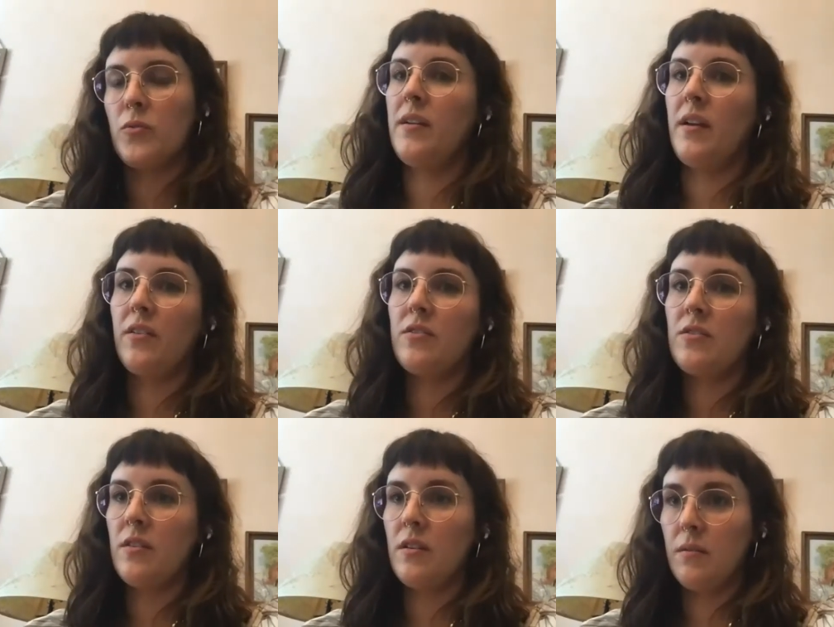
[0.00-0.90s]
right next to
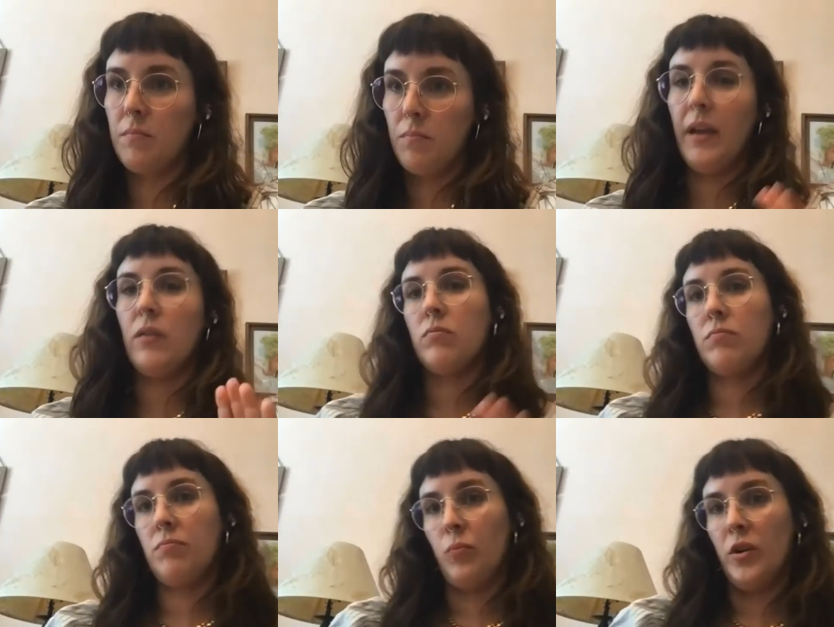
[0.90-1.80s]
the, like,
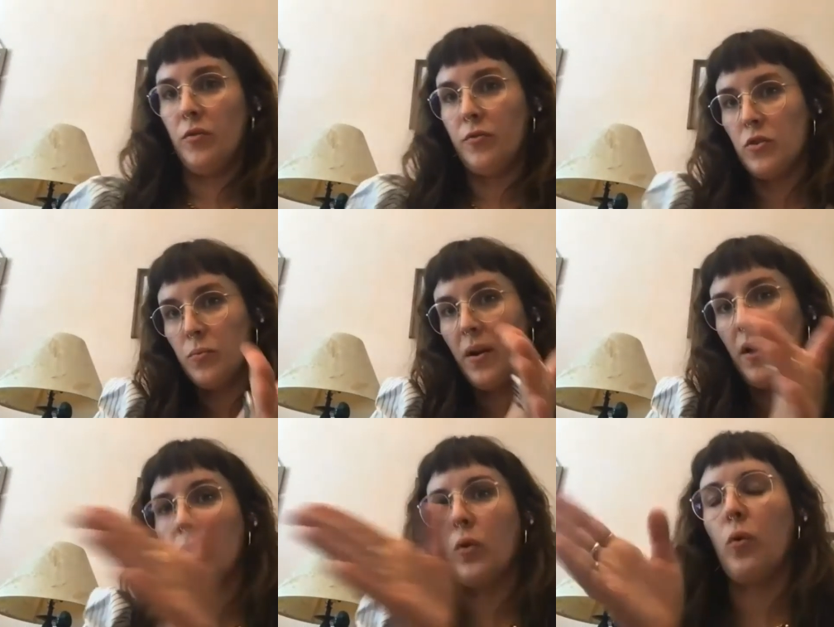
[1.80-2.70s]
when you first
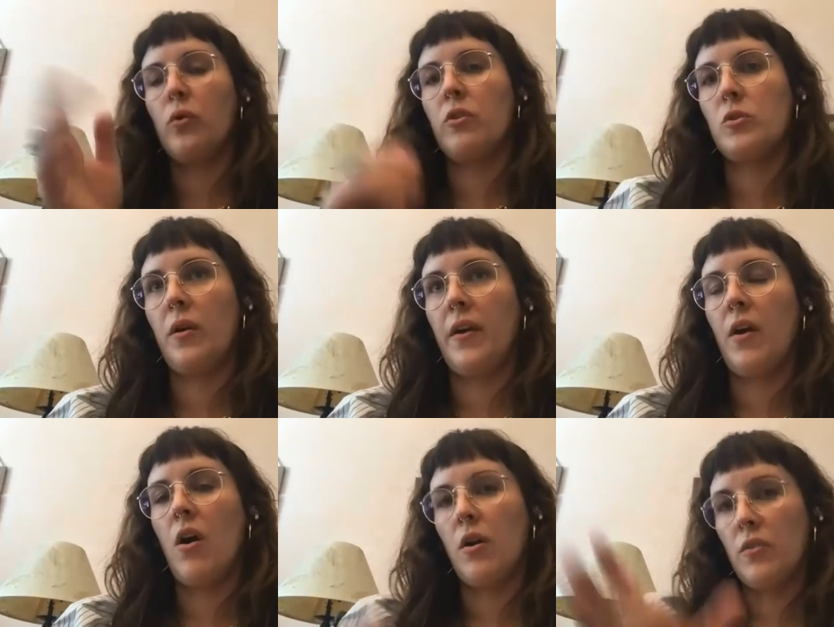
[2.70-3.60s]
round the corner to where they
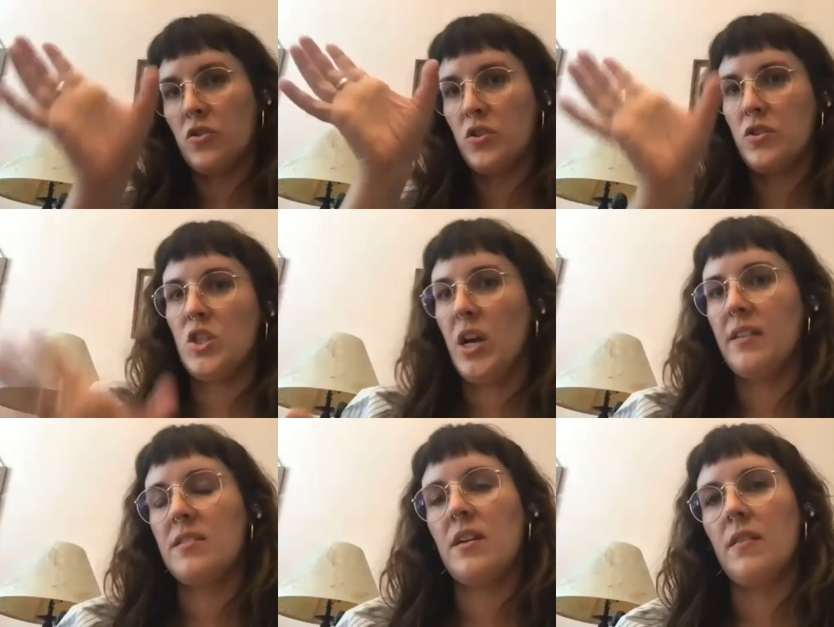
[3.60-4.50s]
are, there's just a
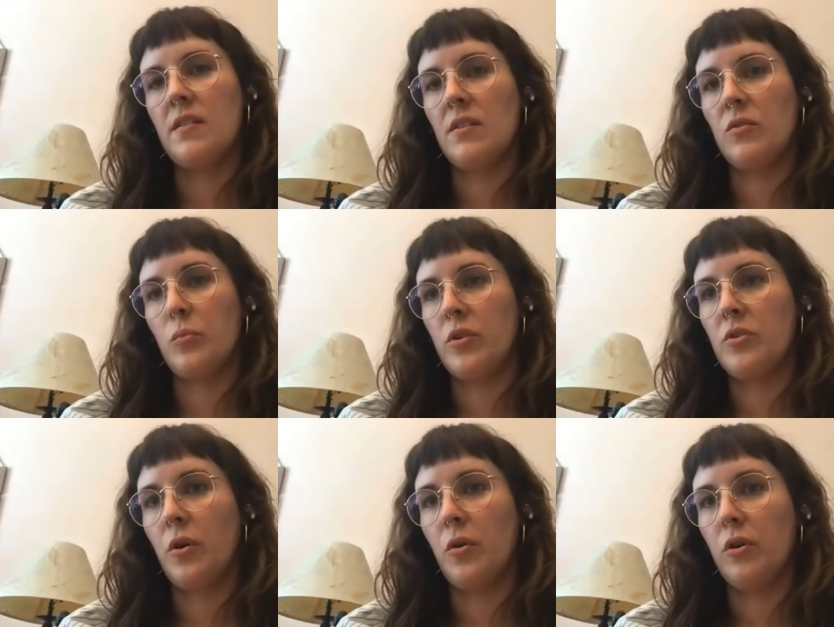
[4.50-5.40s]
giant sign that says, "What are
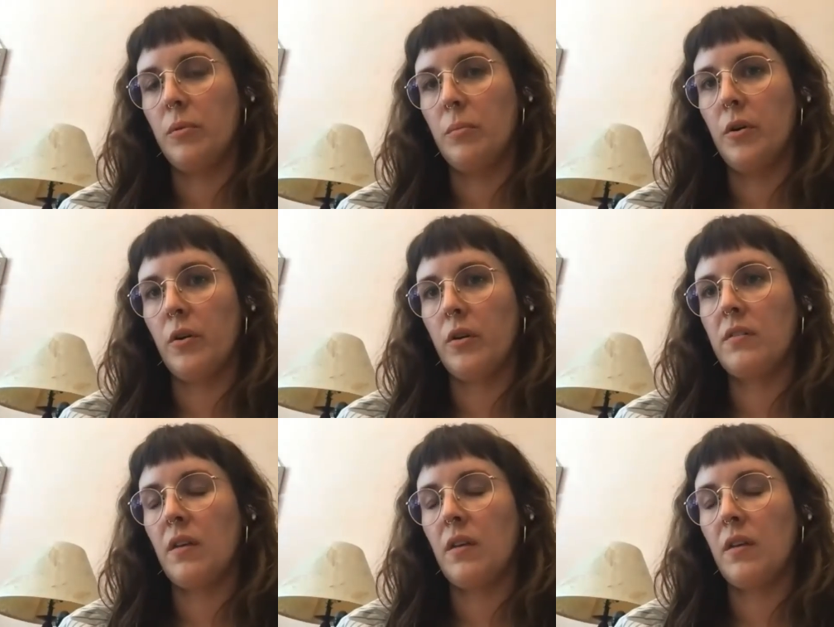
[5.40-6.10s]
decodable books?"